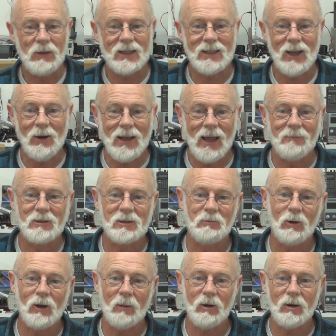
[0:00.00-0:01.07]
they're so damn
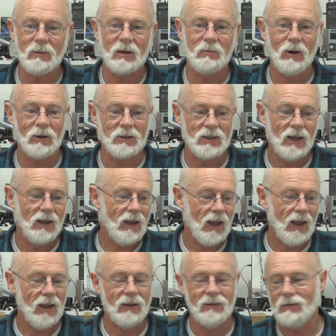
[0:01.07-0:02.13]
small. I put them in a box,
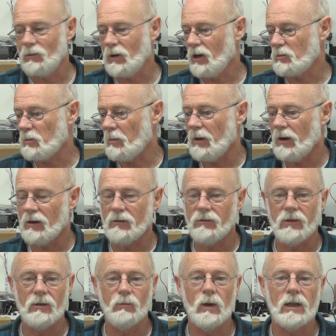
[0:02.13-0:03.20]
and when I was preparing
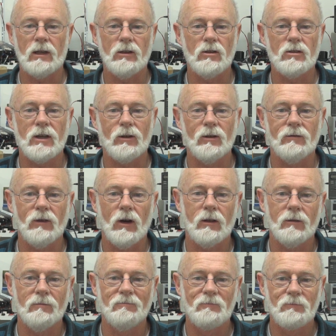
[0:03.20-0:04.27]
for the weekly news, I couldn't
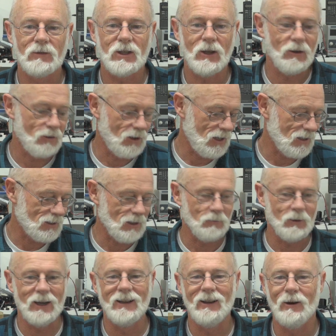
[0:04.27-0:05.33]
find them. So they're in here
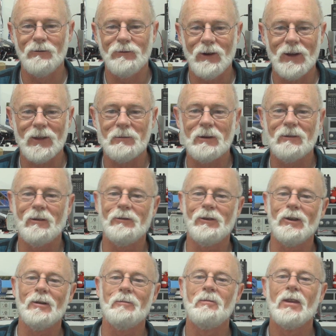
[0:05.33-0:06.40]
somewhere. I'll find them and
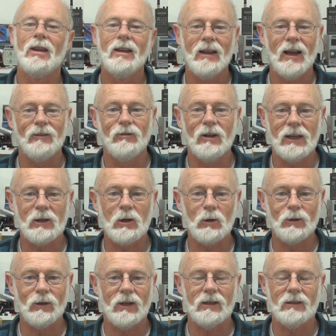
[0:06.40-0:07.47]
review them. Really
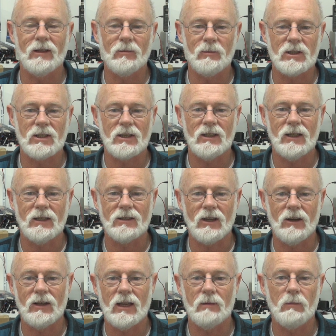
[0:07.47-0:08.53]
cool looking little bits of kit.
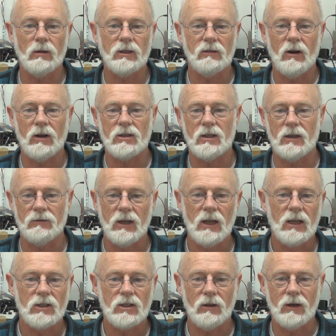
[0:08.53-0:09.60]
So again, multi-rotor stuff.
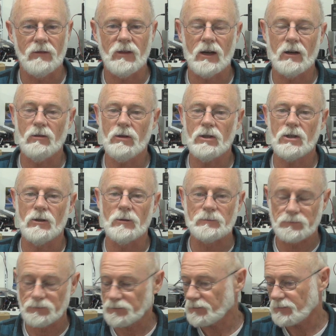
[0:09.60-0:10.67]
Sorry if that annoys you.
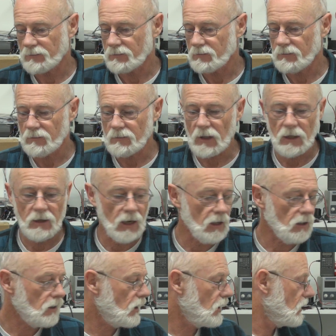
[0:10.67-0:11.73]

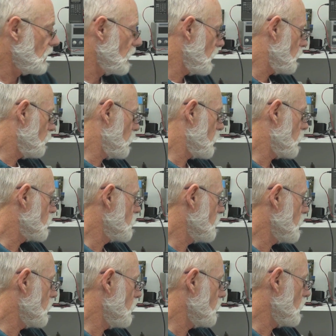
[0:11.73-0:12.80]
Now, what else have
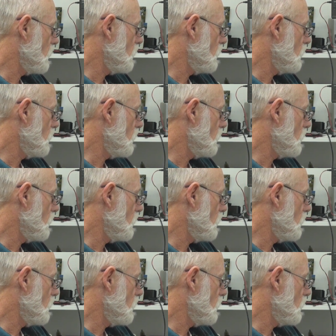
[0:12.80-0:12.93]
I got